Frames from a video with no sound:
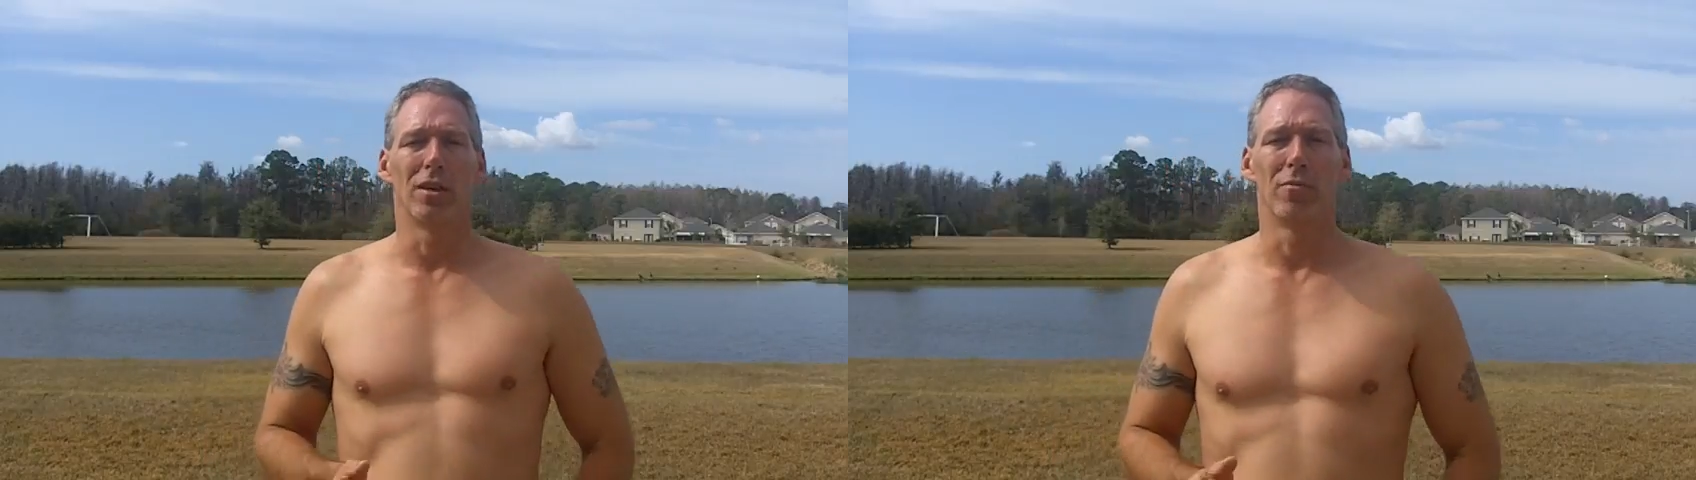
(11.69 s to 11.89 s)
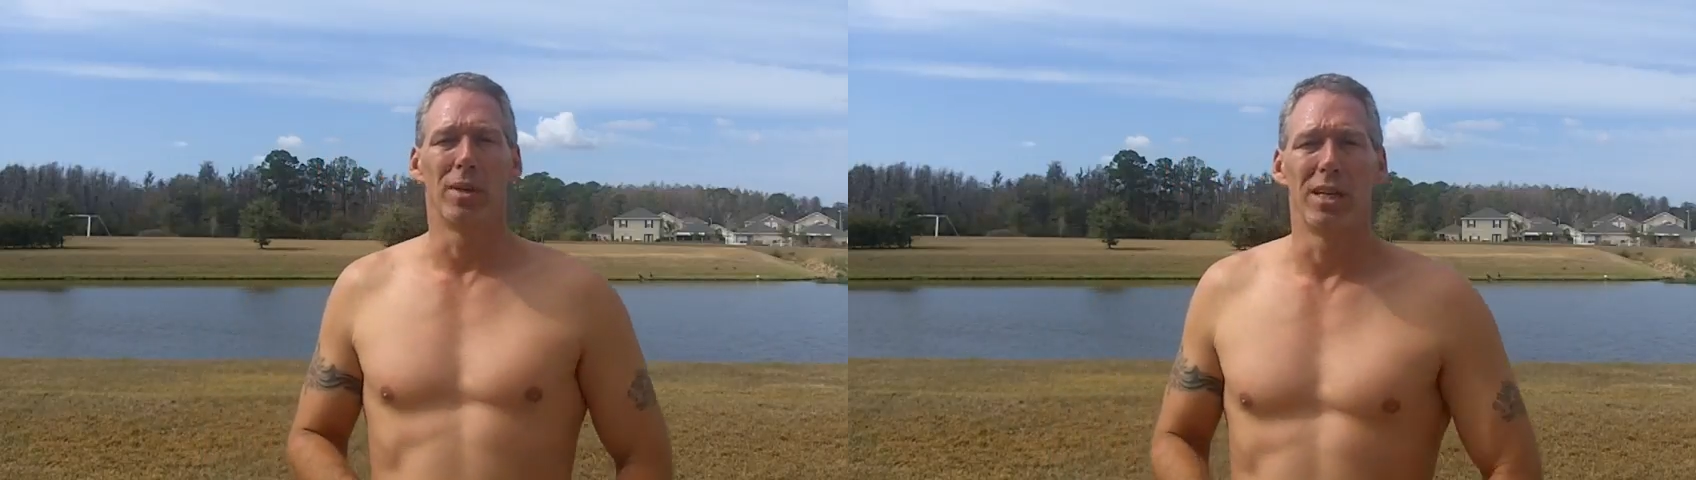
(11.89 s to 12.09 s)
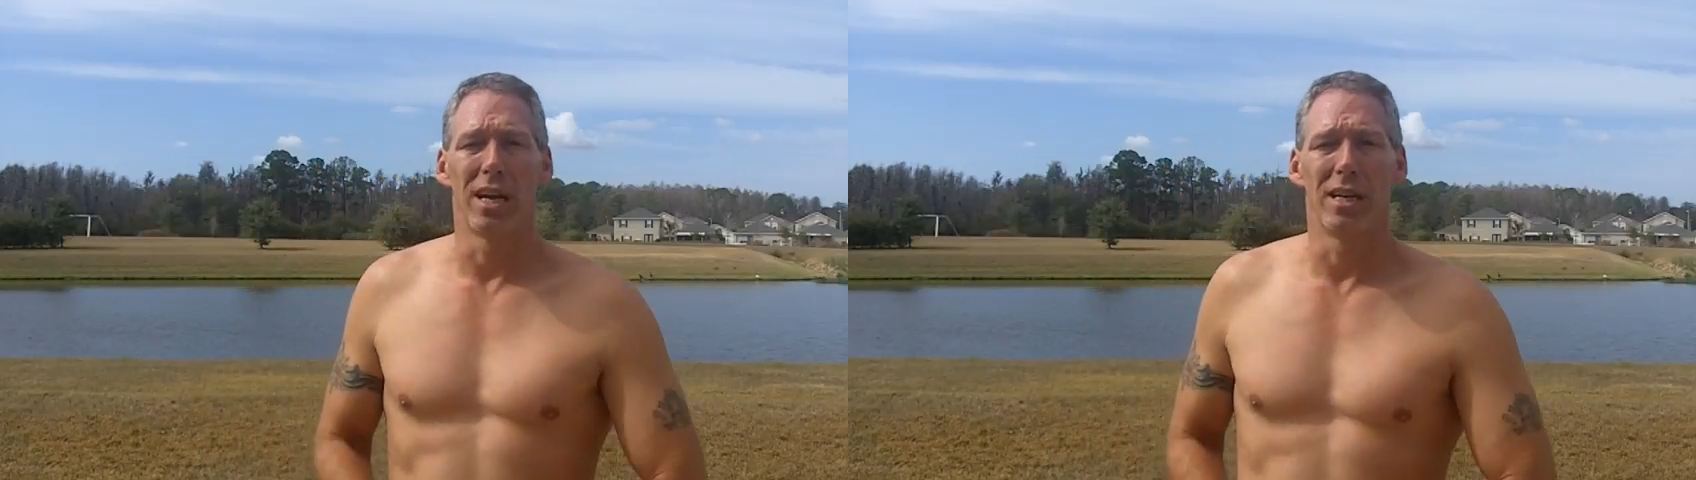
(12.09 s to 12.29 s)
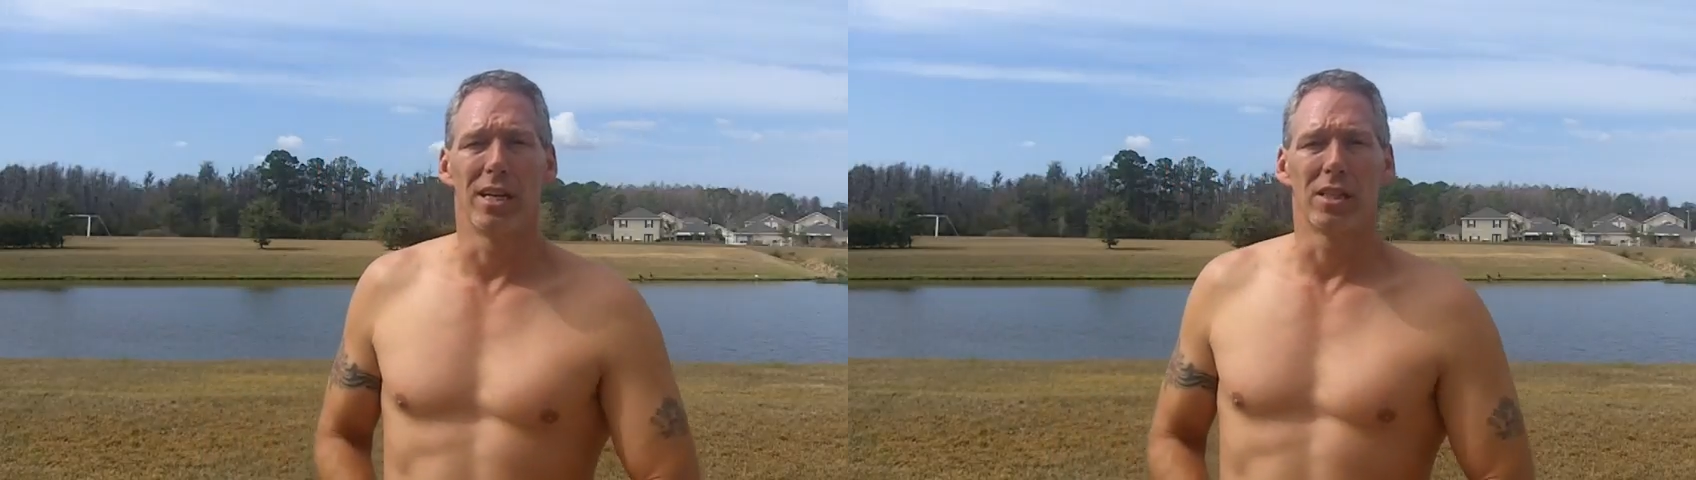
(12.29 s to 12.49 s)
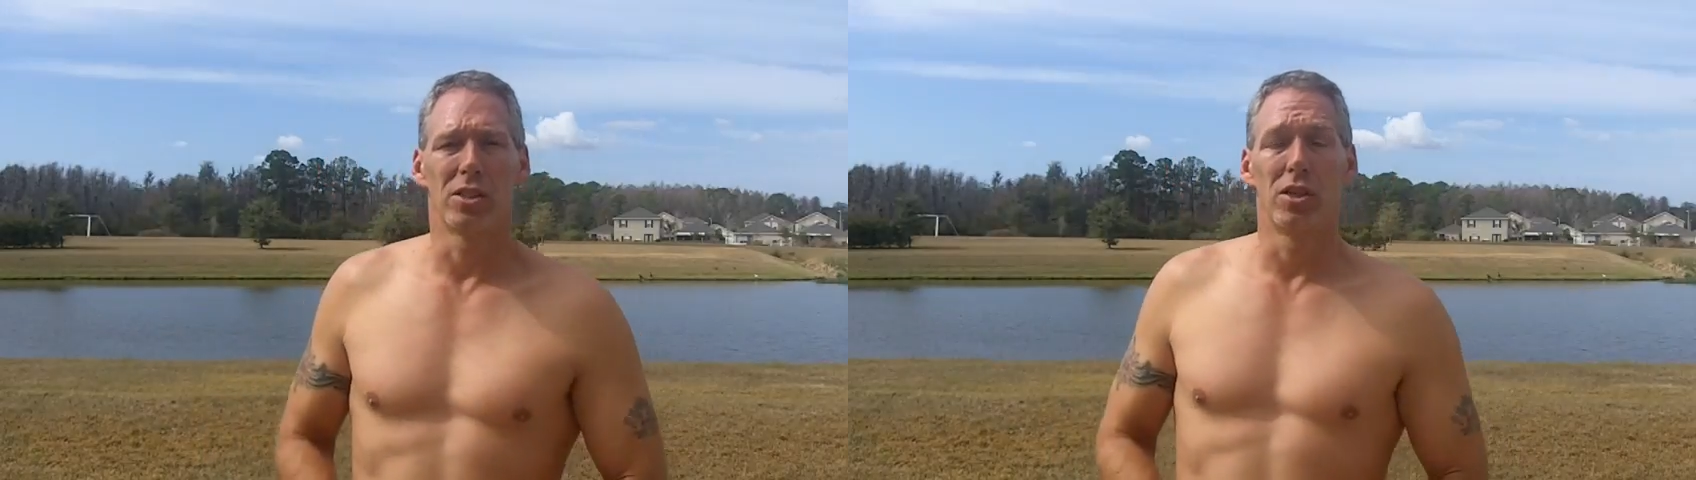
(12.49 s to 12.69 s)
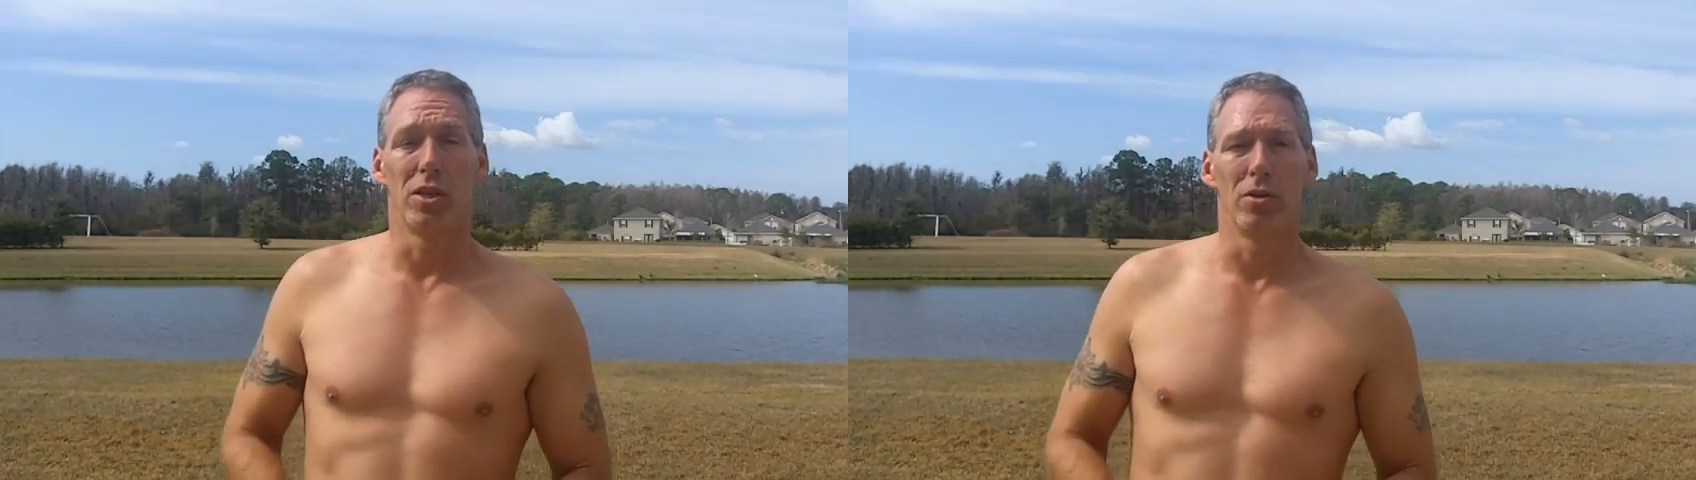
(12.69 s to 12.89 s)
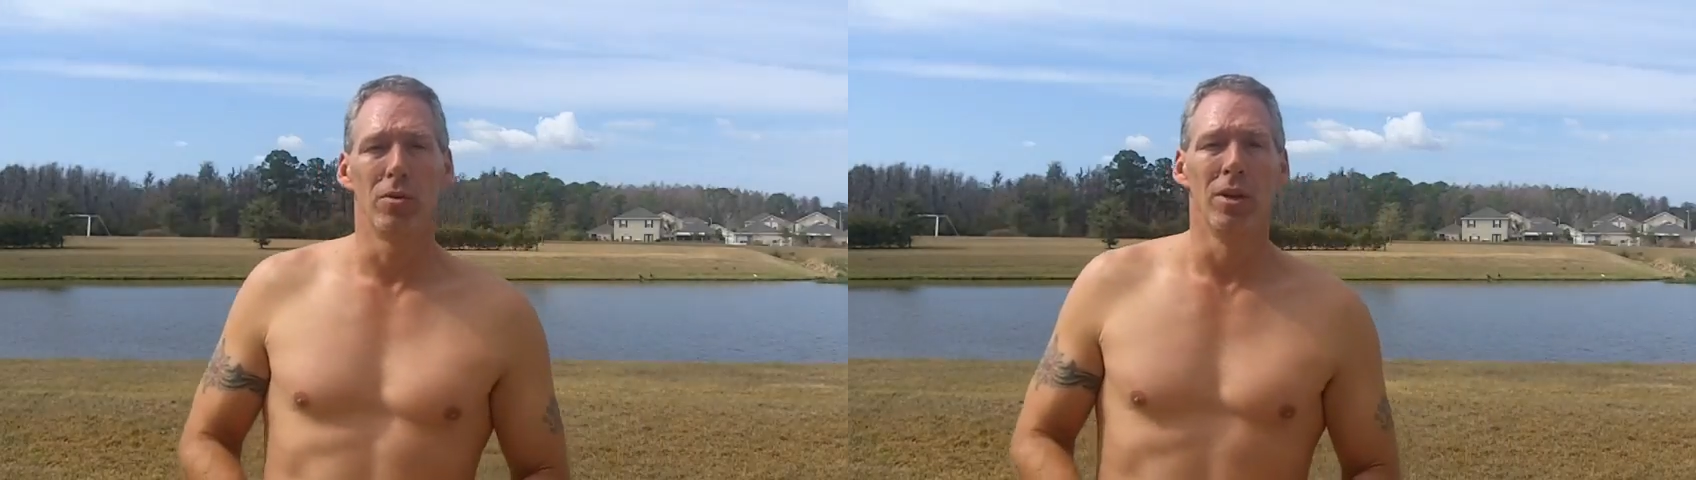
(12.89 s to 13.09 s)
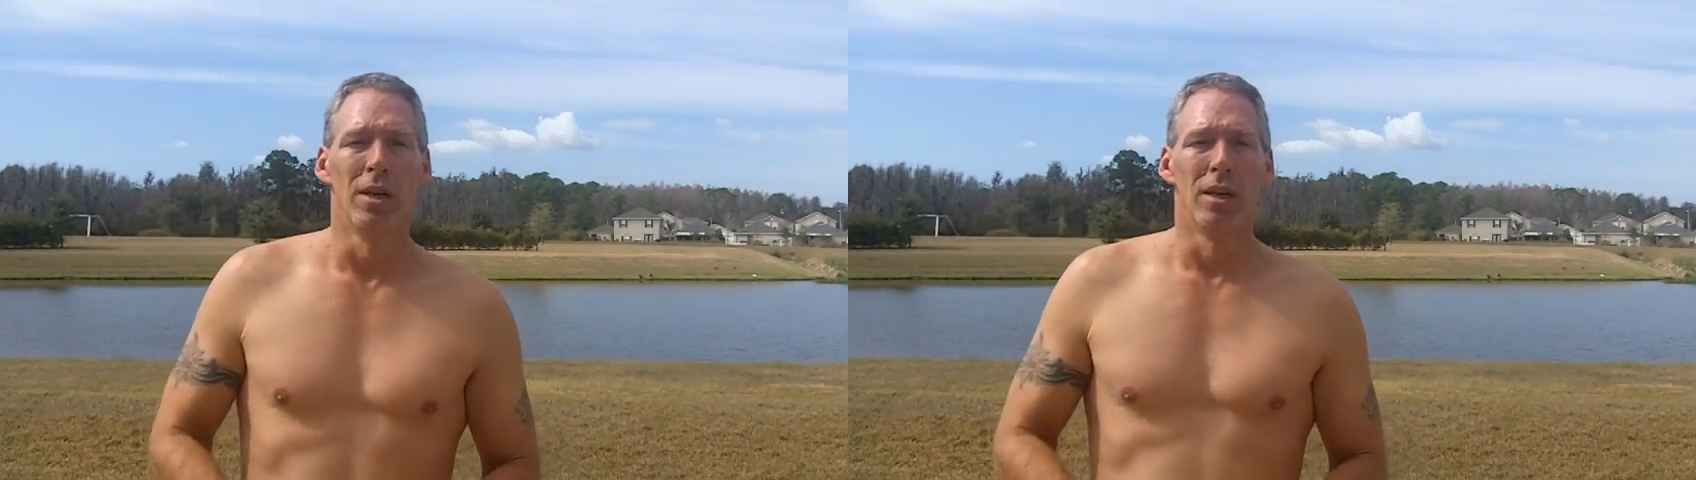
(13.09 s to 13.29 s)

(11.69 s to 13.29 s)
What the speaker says: of P90X2.